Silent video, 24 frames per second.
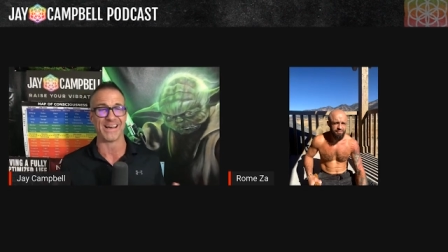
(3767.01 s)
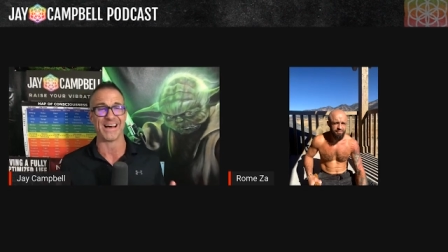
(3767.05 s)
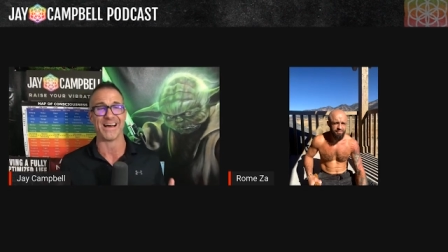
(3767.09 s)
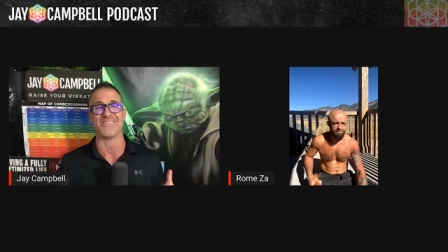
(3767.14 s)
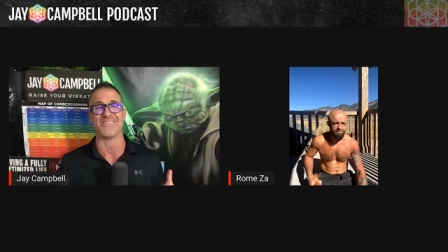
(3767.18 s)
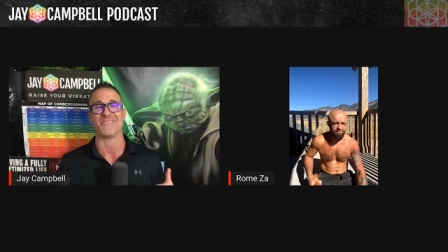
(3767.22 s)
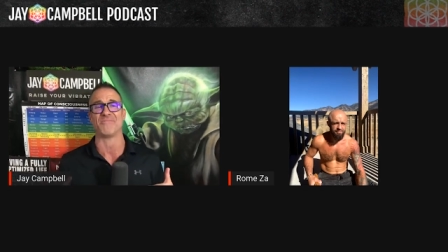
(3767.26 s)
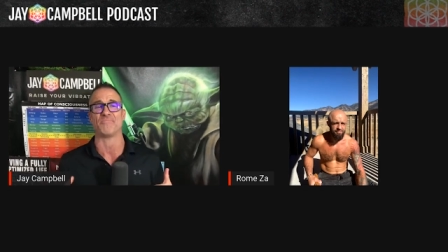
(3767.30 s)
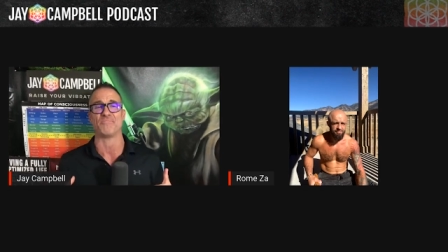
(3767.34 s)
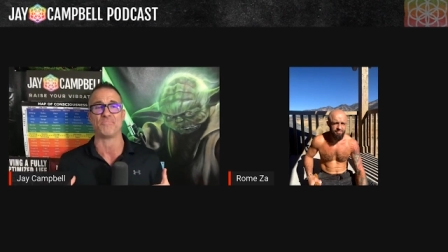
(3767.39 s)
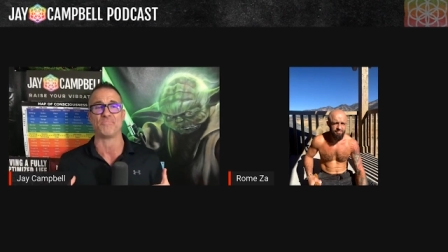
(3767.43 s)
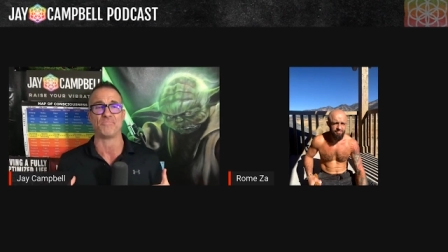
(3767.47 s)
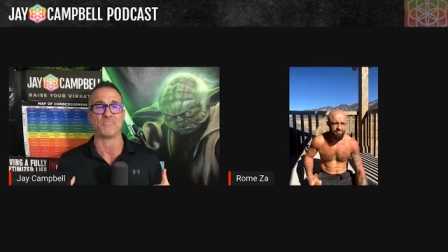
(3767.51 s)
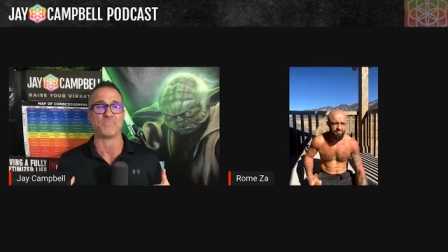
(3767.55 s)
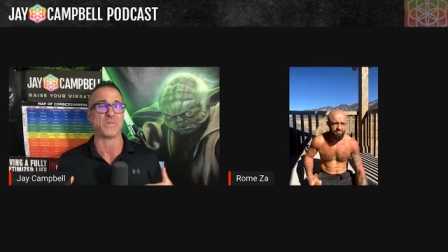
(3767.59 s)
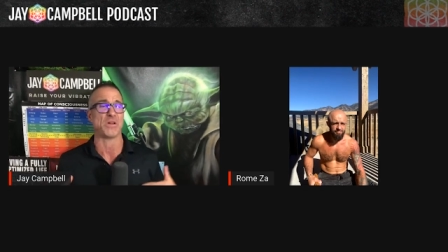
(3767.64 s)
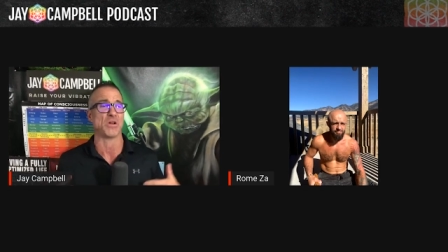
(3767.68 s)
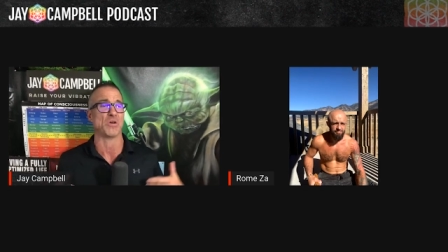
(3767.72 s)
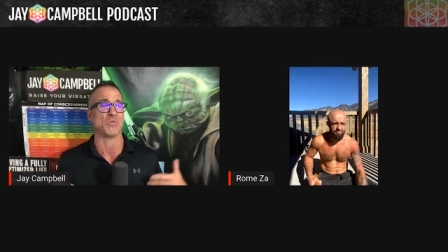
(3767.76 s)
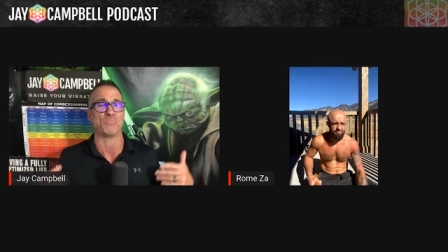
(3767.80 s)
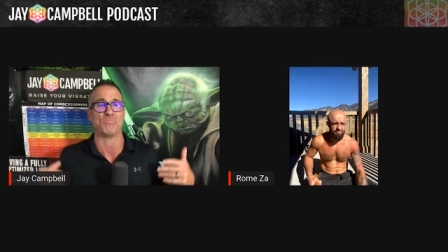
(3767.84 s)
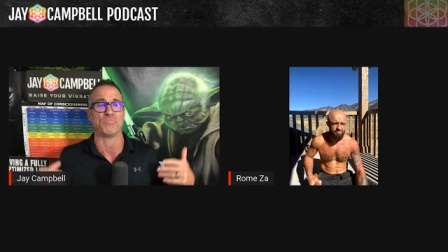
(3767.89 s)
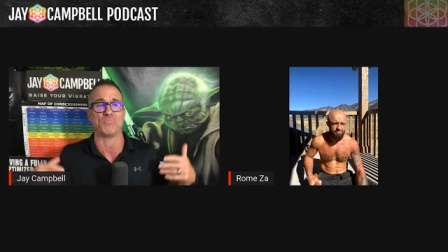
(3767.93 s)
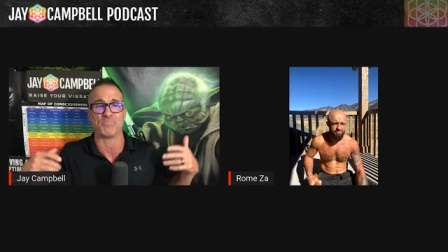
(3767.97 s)
I've you
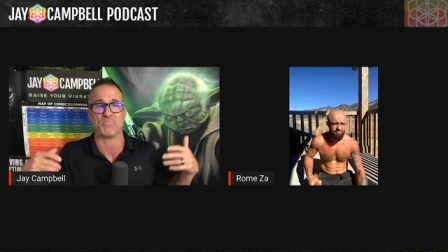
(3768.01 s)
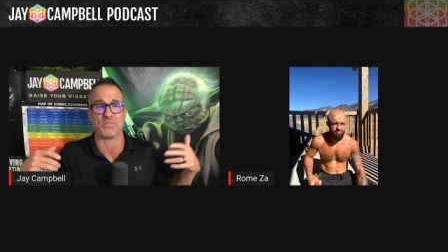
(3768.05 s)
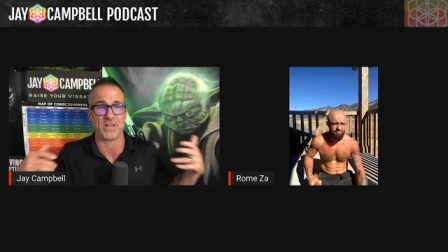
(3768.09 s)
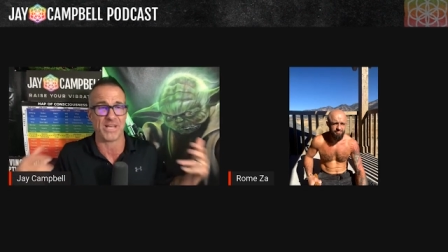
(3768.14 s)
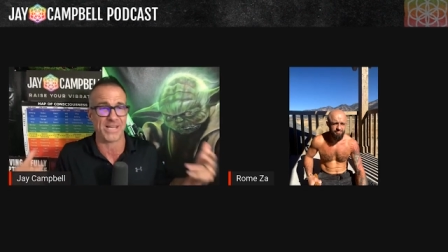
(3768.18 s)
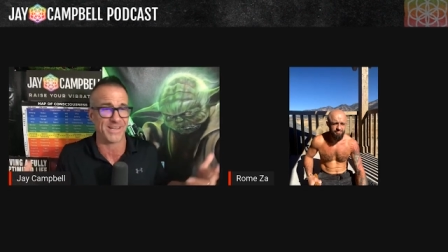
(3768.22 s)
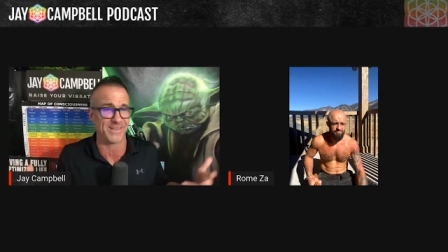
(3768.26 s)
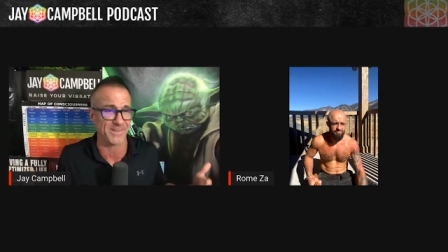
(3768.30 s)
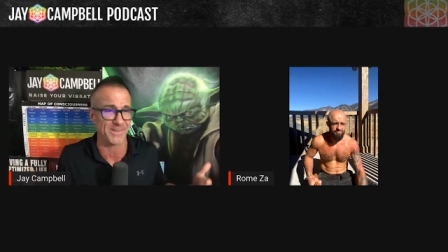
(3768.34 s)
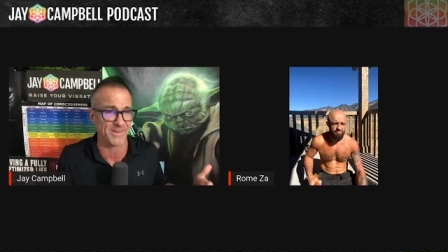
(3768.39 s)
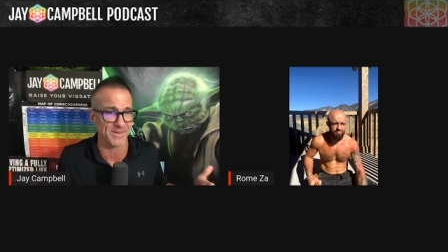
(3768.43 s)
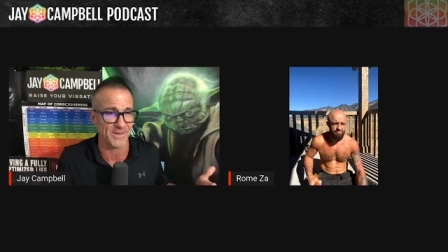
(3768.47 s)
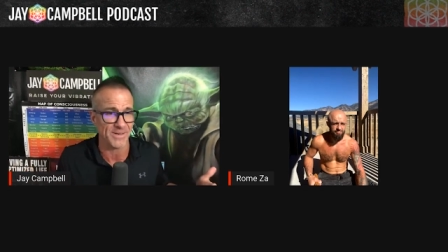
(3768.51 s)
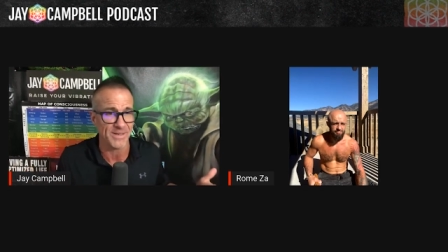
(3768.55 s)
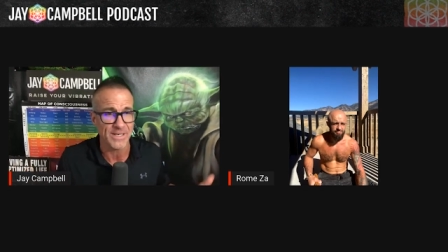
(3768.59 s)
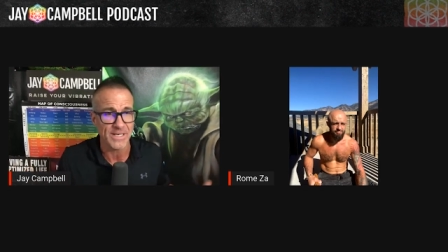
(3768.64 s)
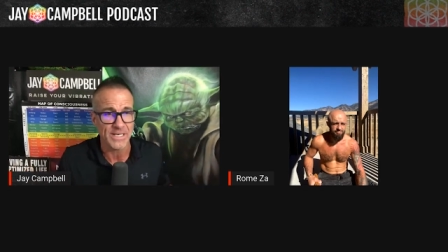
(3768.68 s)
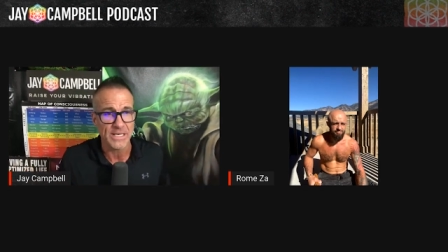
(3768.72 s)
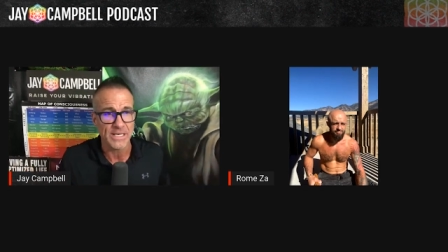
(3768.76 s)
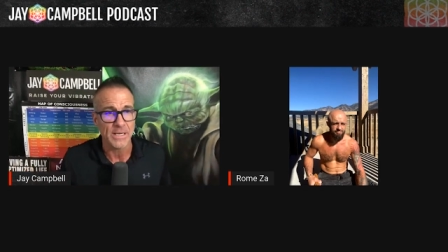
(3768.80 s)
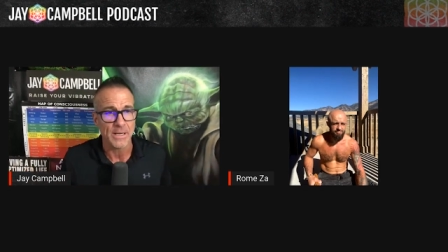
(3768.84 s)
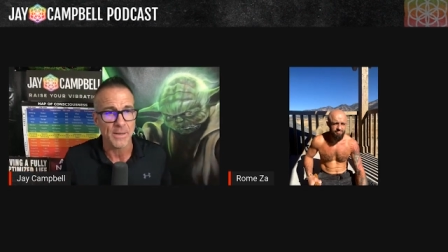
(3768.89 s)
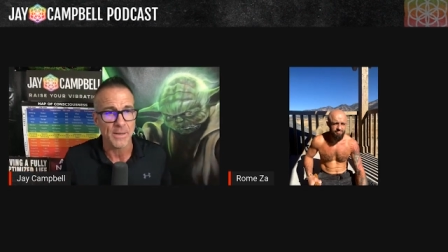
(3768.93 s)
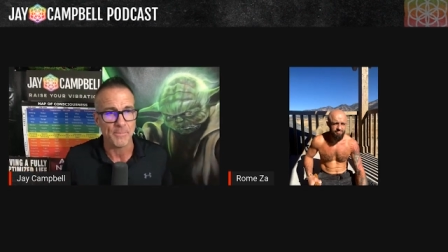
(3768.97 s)
know played the
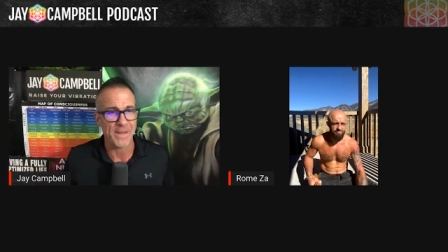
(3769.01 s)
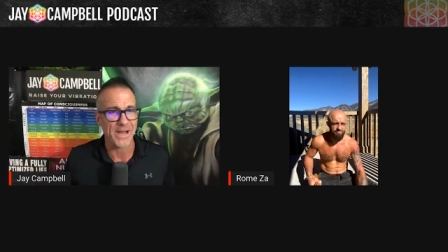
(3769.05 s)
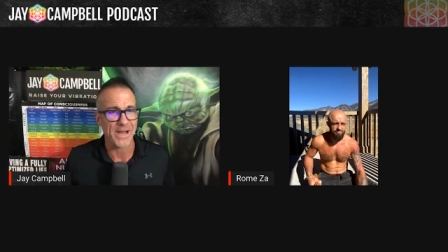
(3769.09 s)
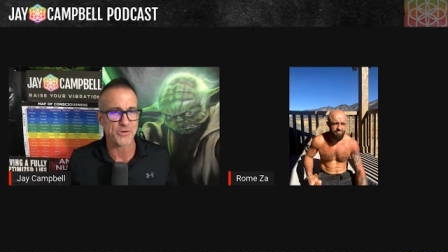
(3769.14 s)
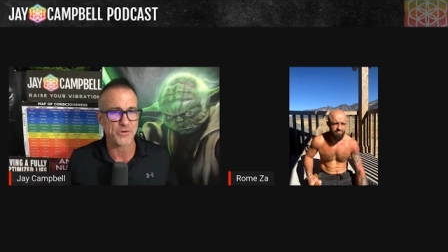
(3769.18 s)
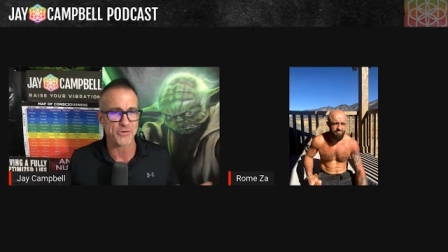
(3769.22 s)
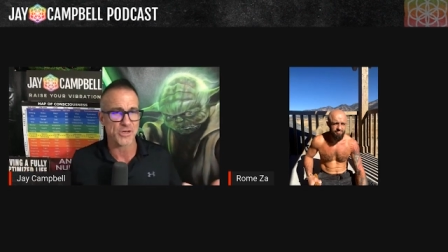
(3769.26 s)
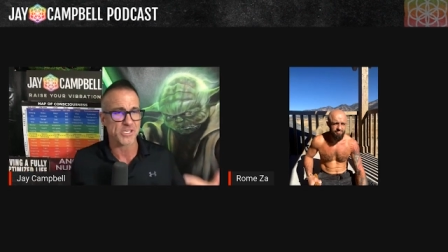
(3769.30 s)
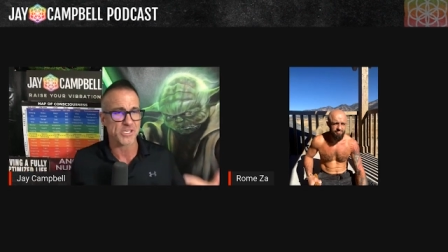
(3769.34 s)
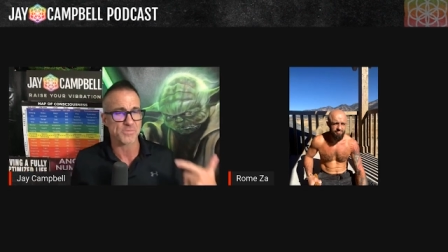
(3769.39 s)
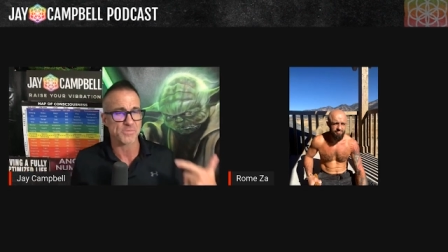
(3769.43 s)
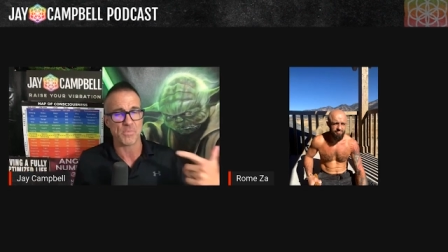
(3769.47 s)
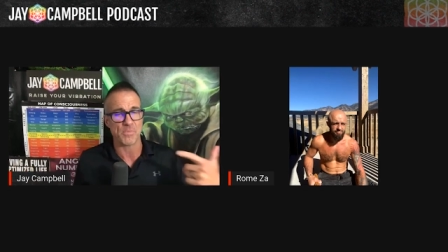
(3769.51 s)
matrix